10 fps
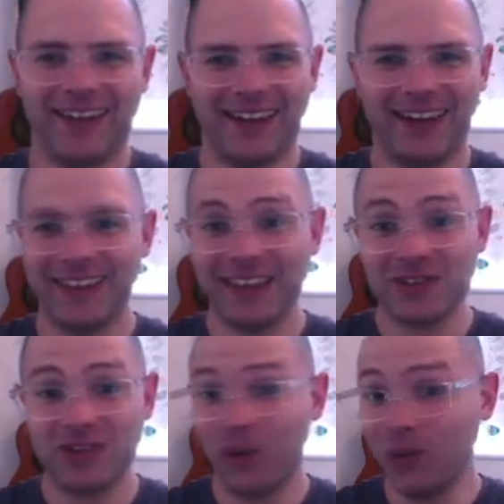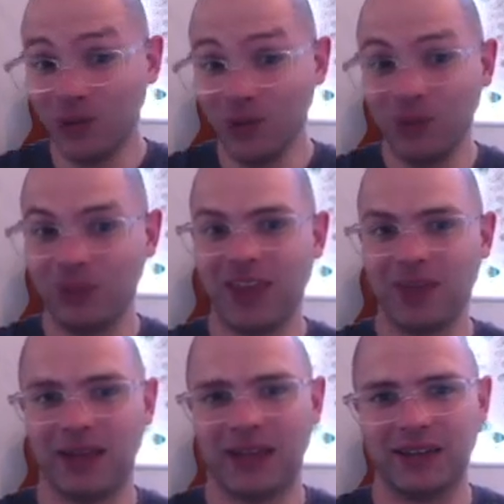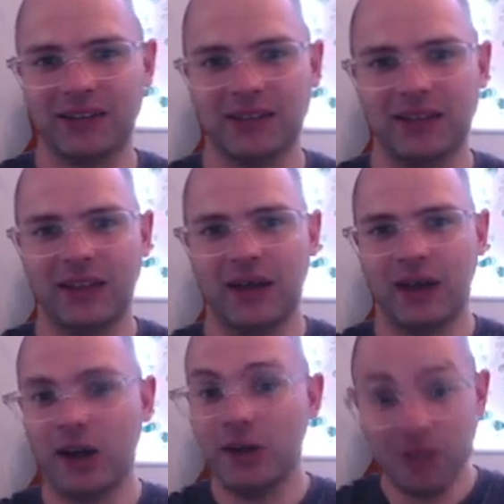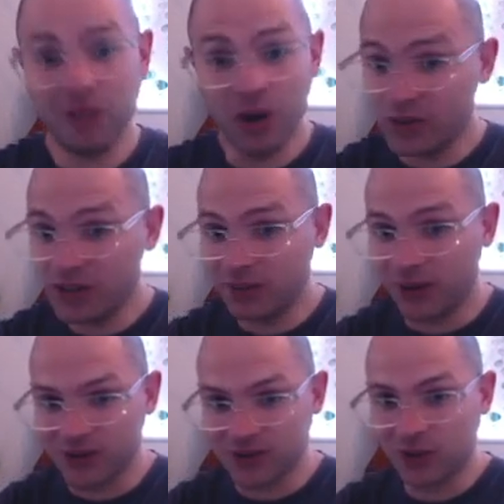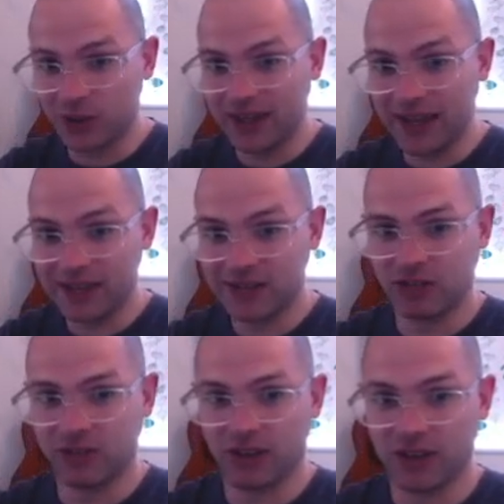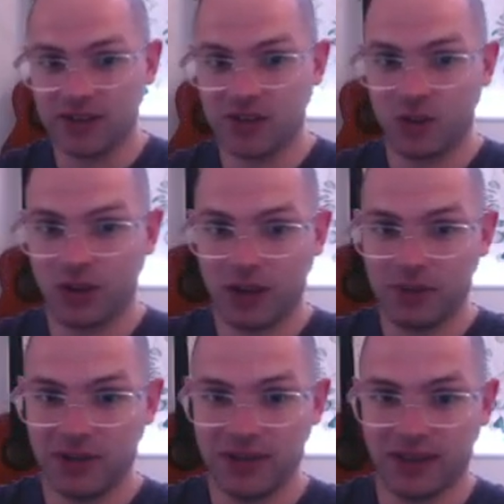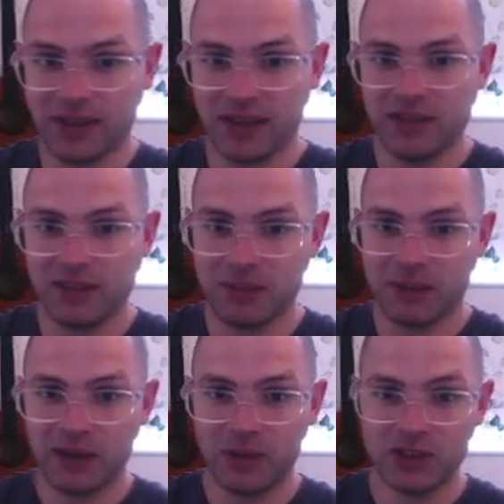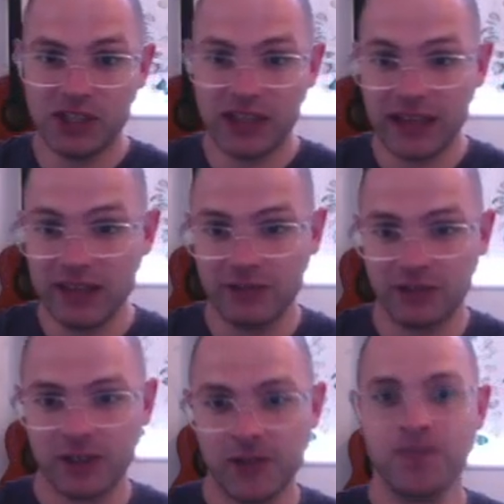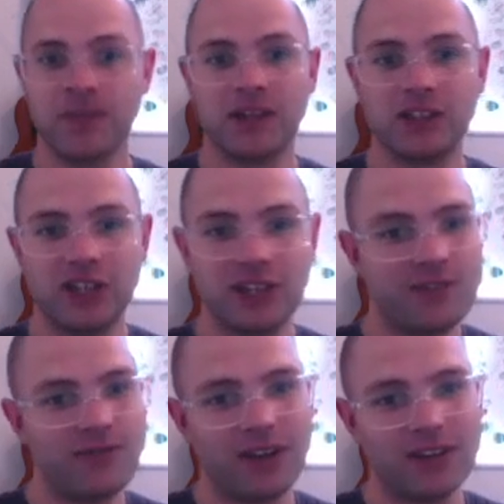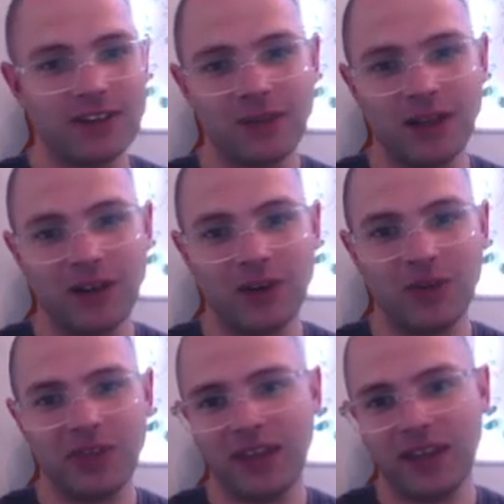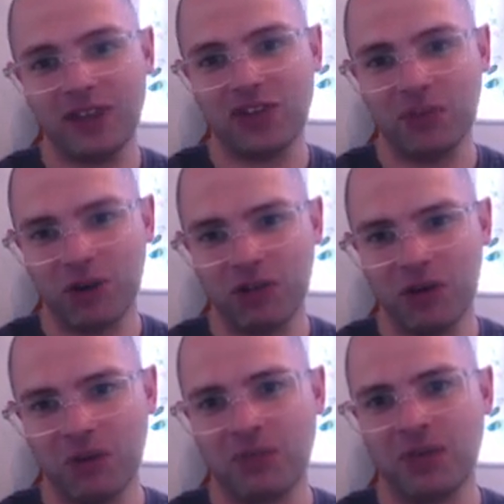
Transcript: And that's not all, Haman added. I'm the only person Queen Esther invited to accompany the king to the banquet she gave, and she has invited me along with the king tomorrow.